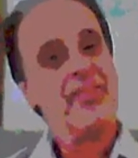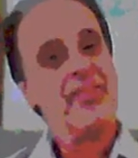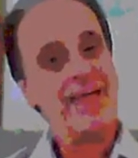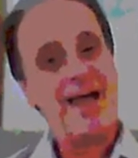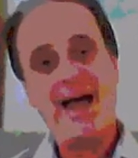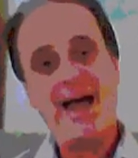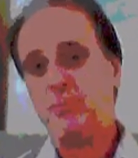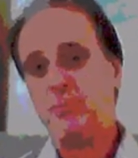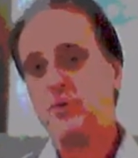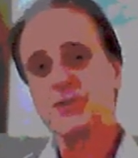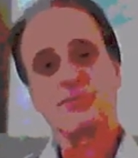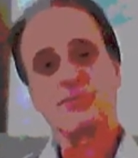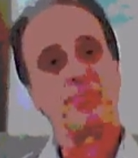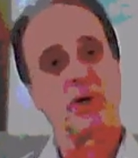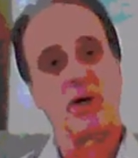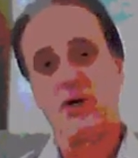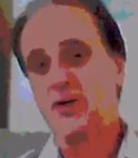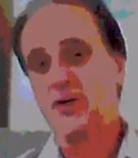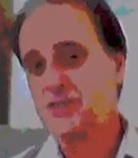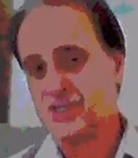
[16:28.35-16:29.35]
That was
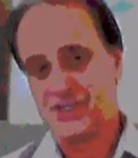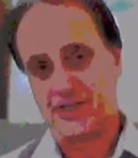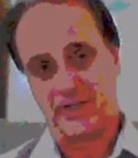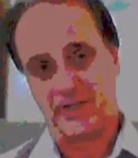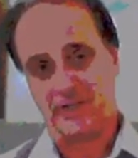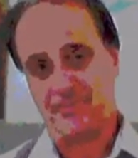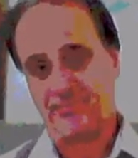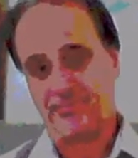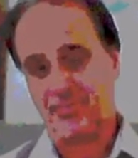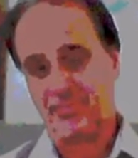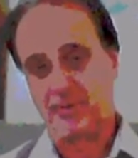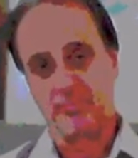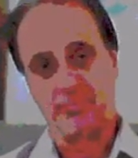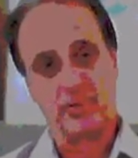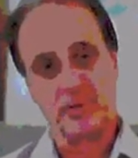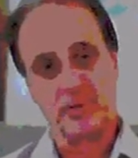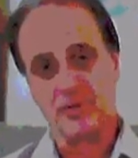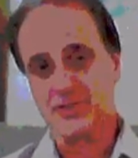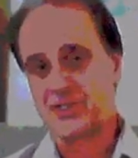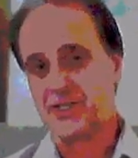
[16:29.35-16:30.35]
Persia. The
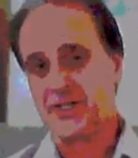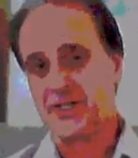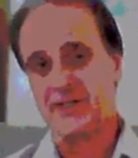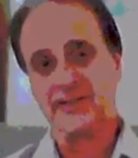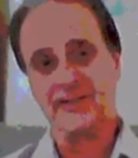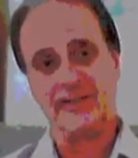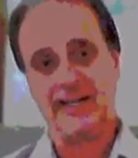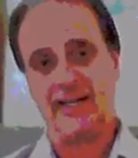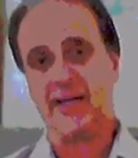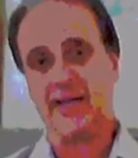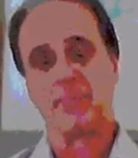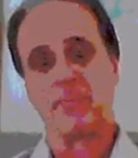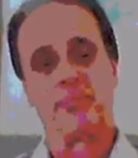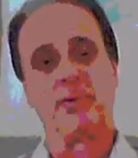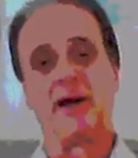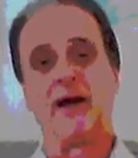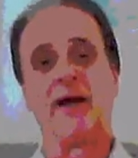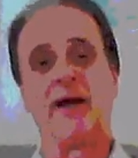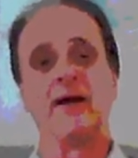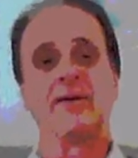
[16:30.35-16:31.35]
Persian
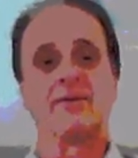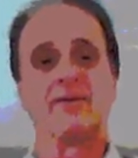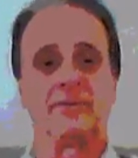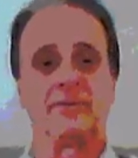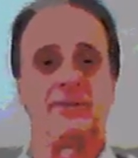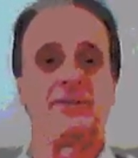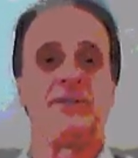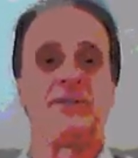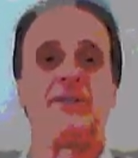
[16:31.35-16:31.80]
Empire